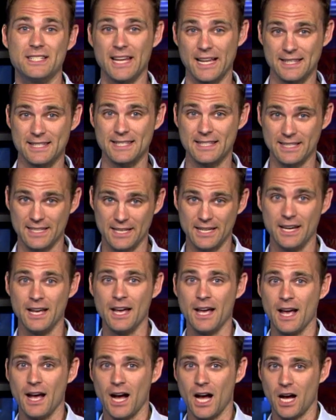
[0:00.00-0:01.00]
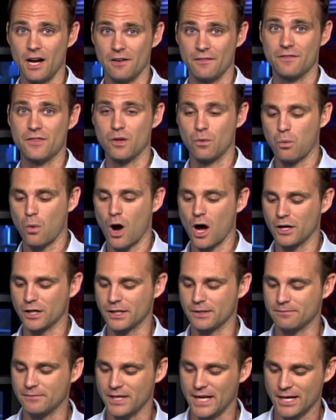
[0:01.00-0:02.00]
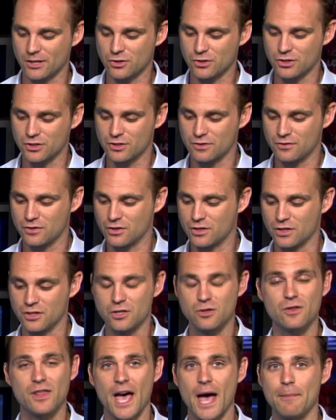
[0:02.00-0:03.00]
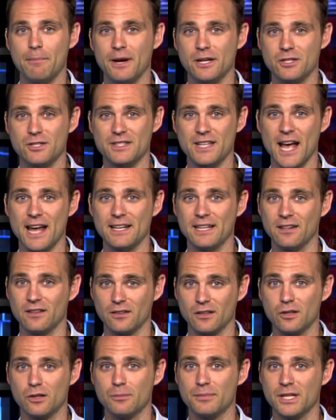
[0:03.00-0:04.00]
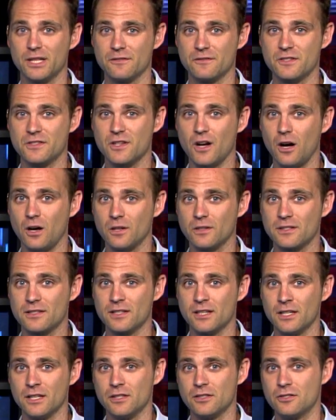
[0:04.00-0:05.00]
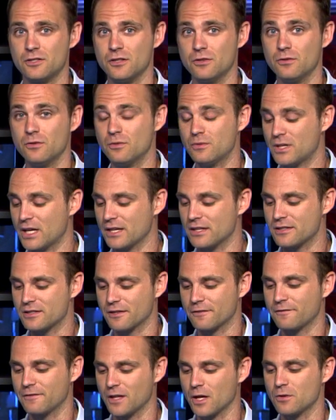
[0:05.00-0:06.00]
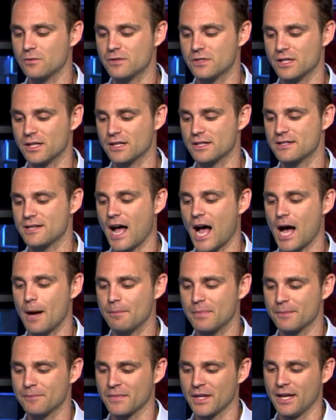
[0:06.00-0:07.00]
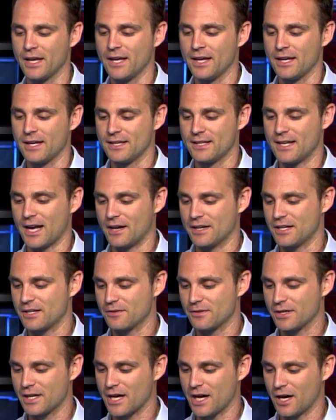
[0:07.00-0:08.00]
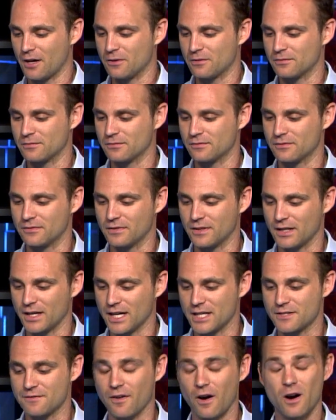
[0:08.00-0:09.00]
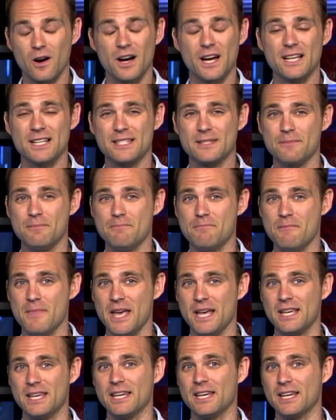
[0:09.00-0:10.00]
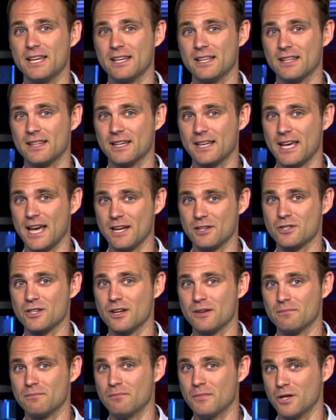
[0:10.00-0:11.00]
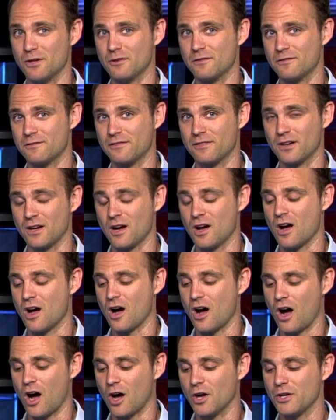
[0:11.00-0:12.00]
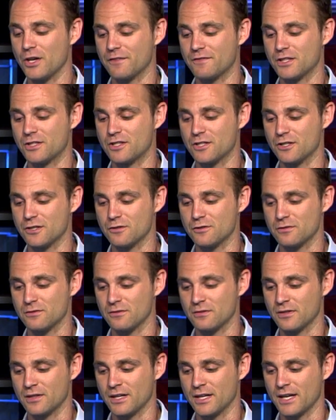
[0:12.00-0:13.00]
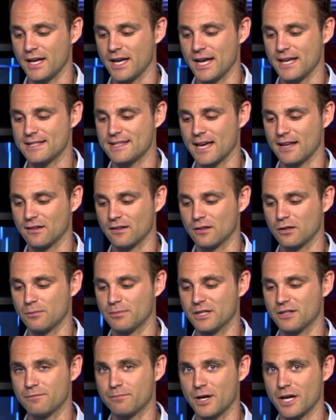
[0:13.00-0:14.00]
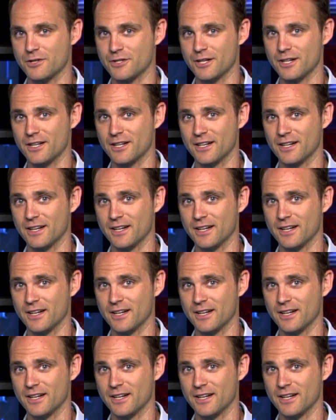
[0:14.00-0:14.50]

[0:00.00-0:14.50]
density of the water. And actually, you can do that by just adding a little bit of salt to get it to float to the top. Now, here we go. As far as making the ketchup move, all you have to do is add a little bit of pressure